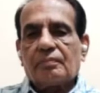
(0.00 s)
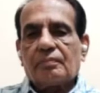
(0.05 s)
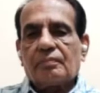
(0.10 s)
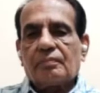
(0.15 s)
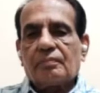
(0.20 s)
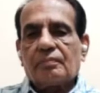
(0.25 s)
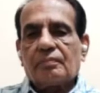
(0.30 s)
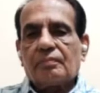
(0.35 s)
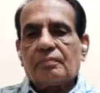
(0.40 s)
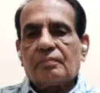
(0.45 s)

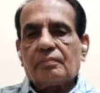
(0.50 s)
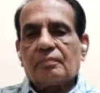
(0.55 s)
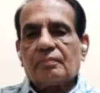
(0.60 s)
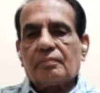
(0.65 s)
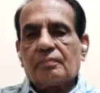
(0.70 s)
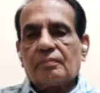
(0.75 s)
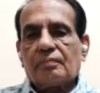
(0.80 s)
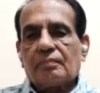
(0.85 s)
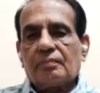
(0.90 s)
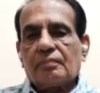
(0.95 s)

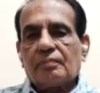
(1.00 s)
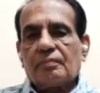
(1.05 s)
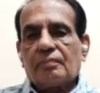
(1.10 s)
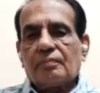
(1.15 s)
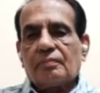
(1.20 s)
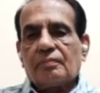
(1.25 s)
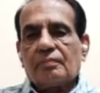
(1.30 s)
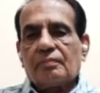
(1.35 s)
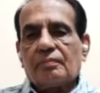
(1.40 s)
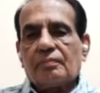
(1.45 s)

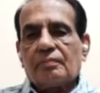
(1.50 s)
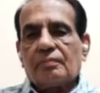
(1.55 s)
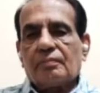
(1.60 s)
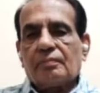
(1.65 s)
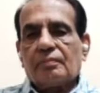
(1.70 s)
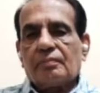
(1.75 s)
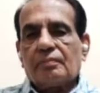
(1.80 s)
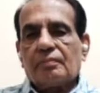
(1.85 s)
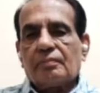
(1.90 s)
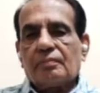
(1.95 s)

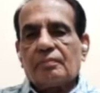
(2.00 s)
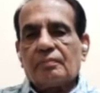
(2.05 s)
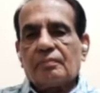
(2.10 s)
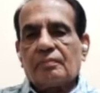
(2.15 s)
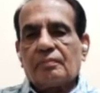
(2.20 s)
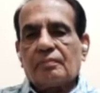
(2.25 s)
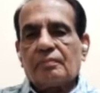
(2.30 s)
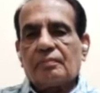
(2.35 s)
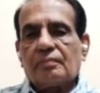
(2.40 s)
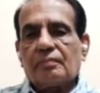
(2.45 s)

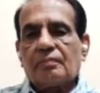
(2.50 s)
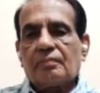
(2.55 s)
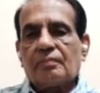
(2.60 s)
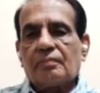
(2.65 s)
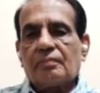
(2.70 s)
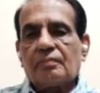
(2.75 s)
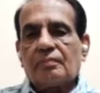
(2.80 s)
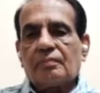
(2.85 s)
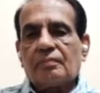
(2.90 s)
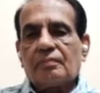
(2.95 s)

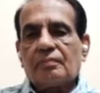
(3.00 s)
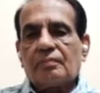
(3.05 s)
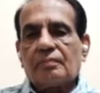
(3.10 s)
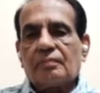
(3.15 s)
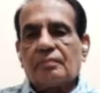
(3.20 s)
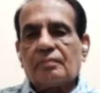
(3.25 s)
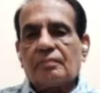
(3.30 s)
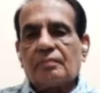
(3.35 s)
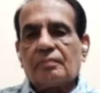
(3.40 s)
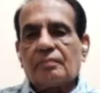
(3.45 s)

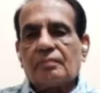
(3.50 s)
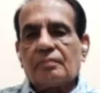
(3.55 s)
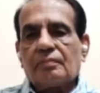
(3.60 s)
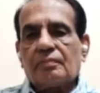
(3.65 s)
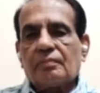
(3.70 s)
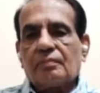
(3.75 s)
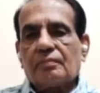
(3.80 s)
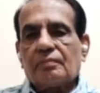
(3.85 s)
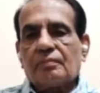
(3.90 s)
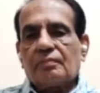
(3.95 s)

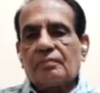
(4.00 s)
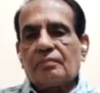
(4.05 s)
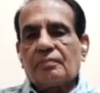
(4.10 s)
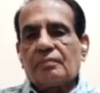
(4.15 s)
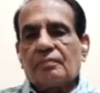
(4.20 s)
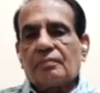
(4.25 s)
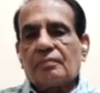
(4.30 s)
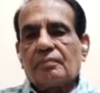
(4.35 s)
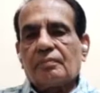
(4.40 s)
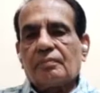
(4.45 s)

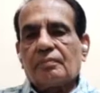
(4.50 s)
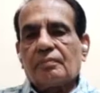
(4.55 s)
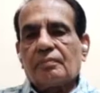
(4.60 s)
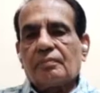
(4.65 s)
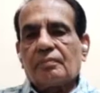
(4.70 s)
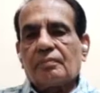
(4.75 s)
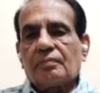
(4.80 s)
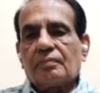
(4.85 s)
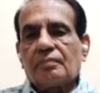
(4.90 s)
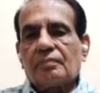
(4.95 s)

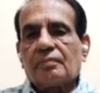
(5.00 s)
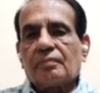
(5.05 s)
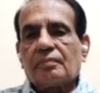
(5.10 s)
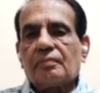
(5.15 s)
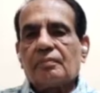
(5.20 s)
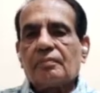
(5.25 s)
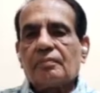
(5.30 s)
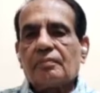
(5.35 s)
The person shown says nothing.